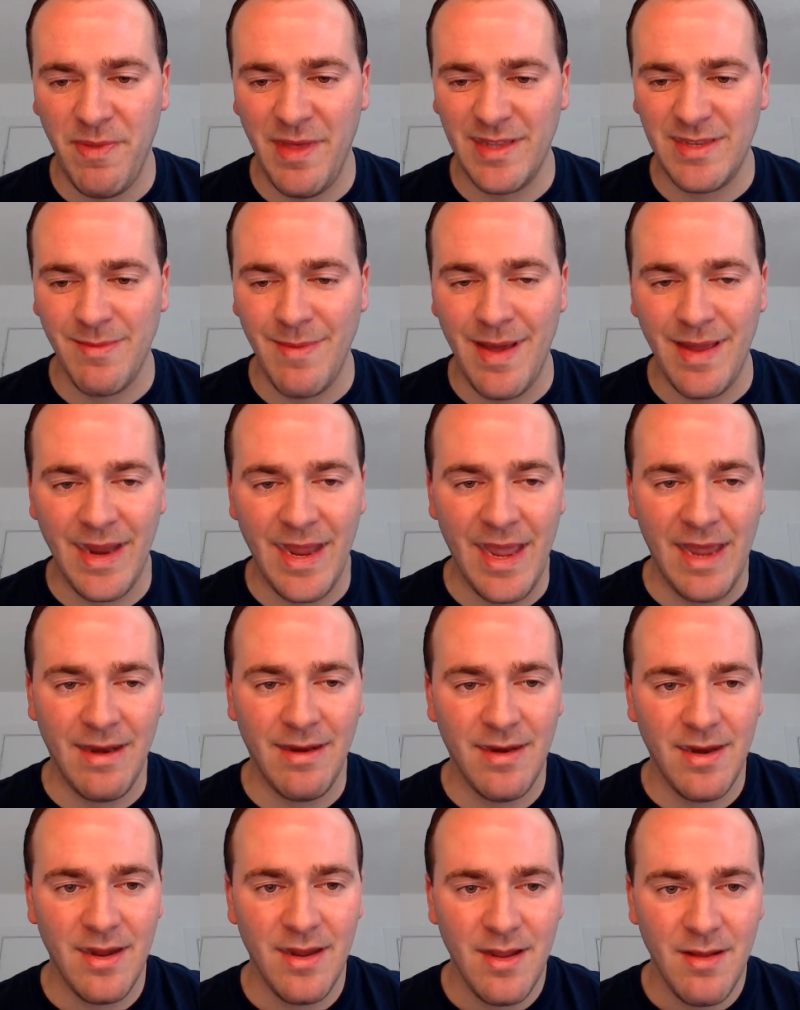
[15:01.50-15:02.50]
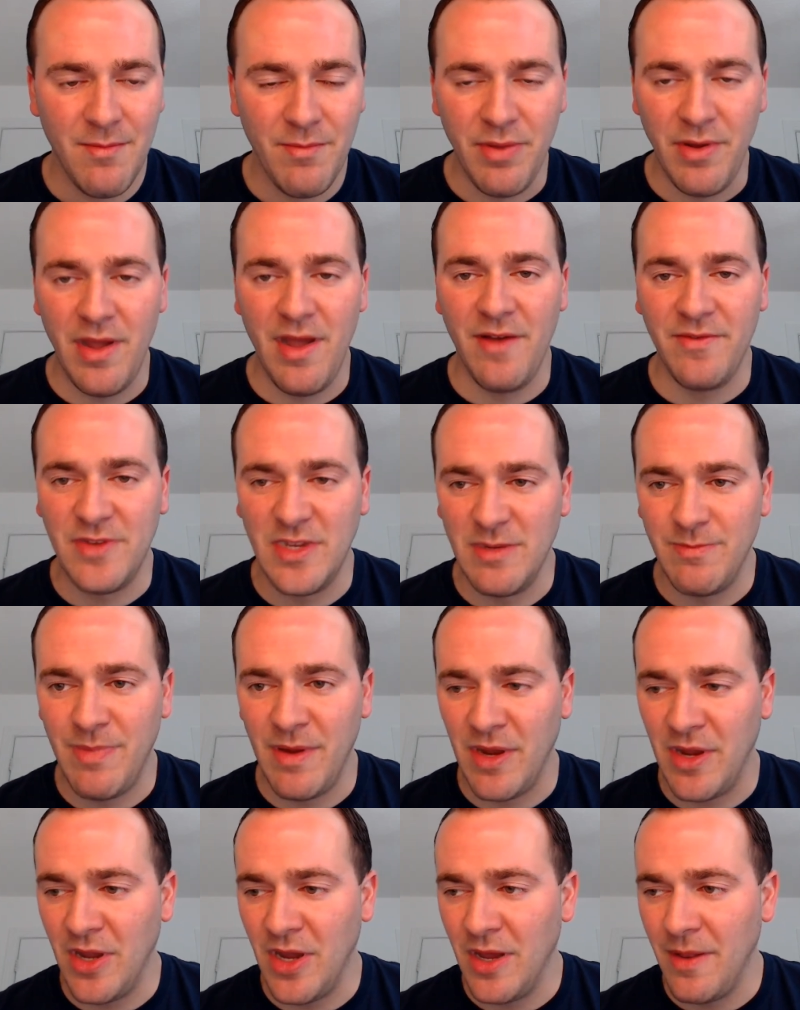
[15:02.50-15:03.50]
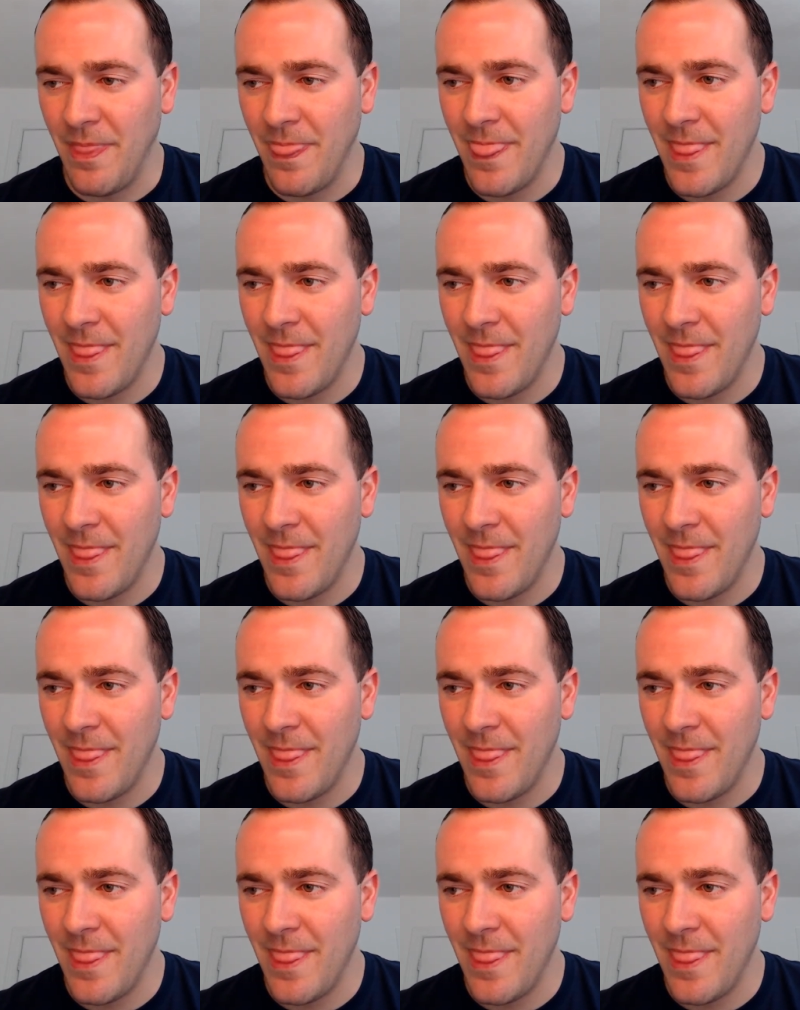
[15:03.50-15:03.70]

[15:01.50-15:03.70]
about it. Playoffs, he's been good.